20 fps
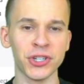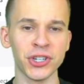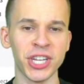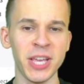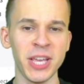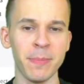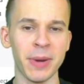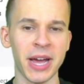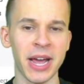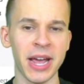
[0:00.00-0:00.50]

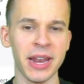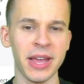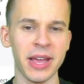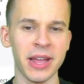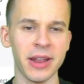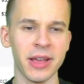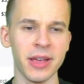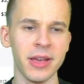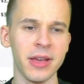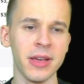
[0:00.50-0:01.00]
keep an eye on
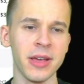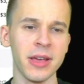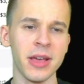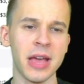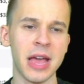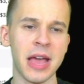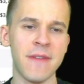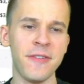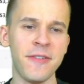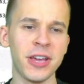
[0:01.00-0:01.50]
it.
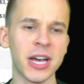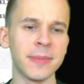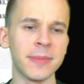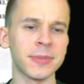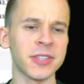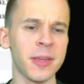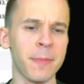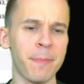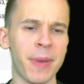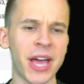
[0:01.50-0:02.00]
If he comes
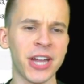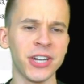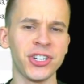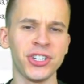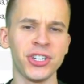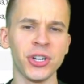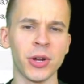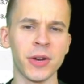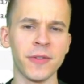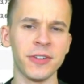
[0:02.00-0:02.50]
to the
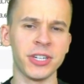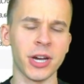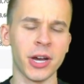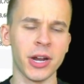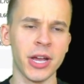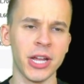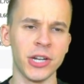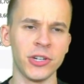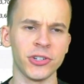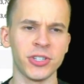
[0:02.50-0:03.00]
bench, don't have a
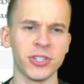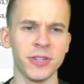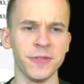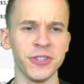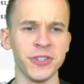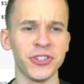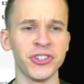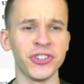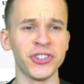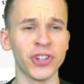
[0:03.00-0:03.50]
ton of interest. If
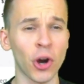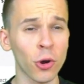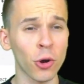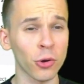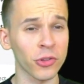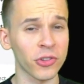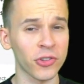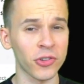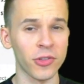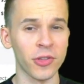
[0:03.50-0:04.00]
he
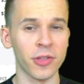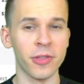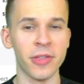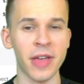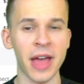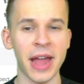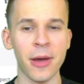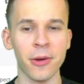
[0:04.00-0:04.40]
starts, then I